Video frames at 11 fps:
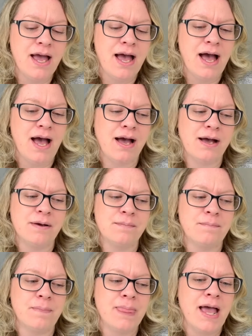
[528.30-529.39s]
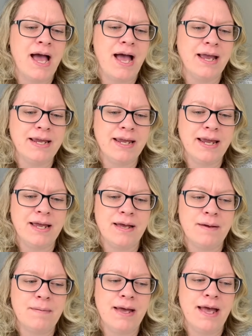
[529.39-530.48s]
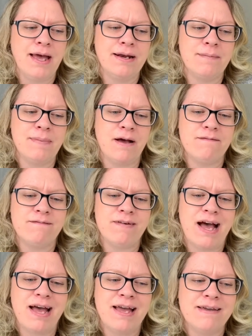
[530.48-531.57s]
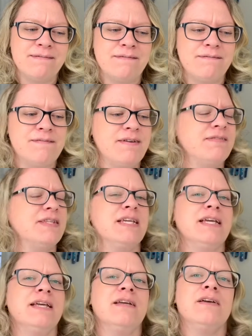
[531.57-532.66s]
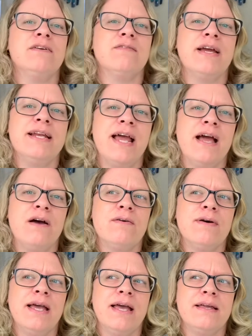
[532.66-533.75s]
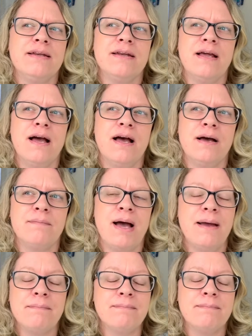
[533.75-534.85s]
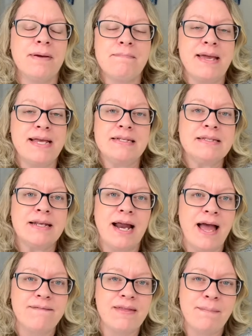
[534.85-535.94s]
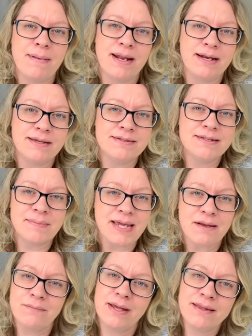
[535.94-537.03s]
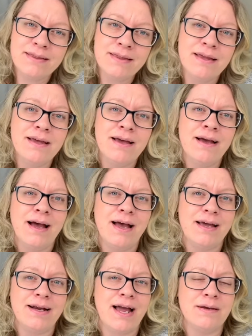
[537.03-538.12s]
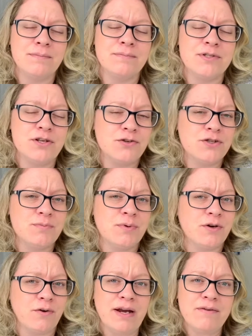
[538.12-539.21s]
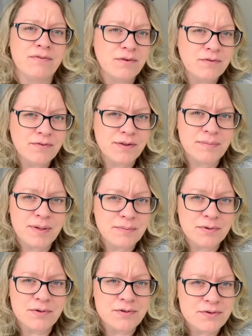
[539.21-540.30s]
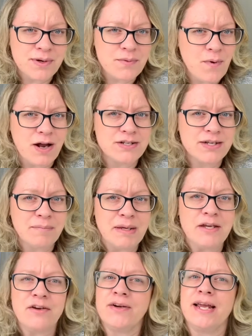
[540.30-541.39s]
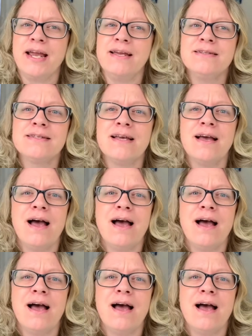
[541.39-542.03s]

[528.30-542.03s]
I am at about 550 right now, and I'm amazed that I have that many to begin with. And I am so super grateful for the people who enjoy watching me create.